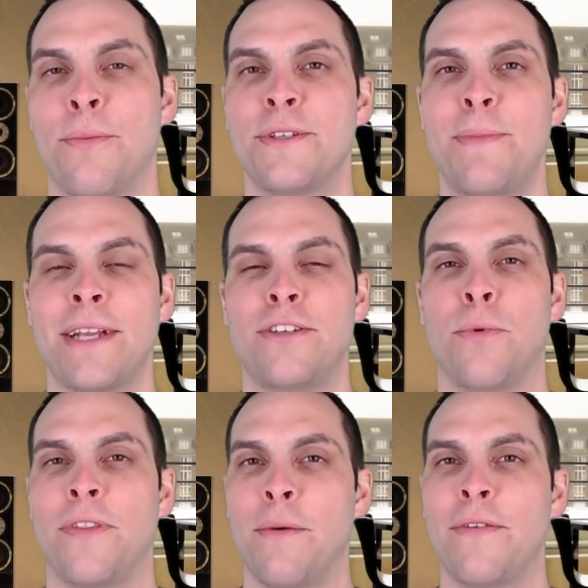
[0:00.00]
respect to
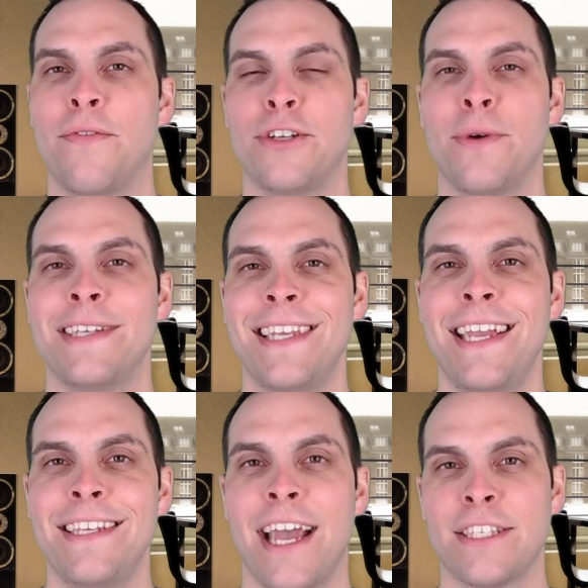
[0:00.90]
what they refer to as
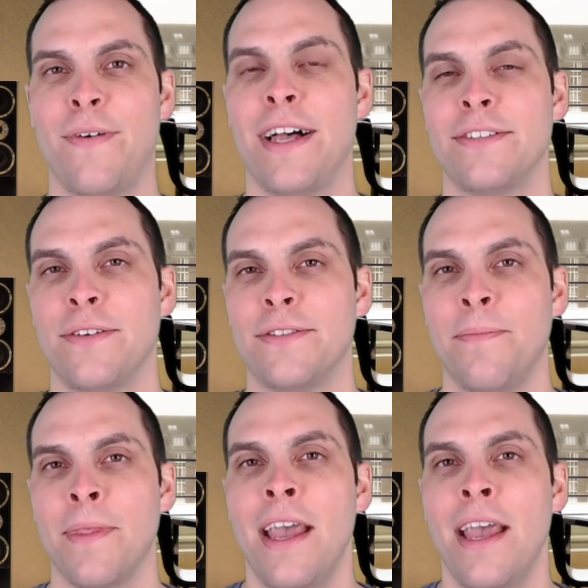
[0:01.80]
index fossils.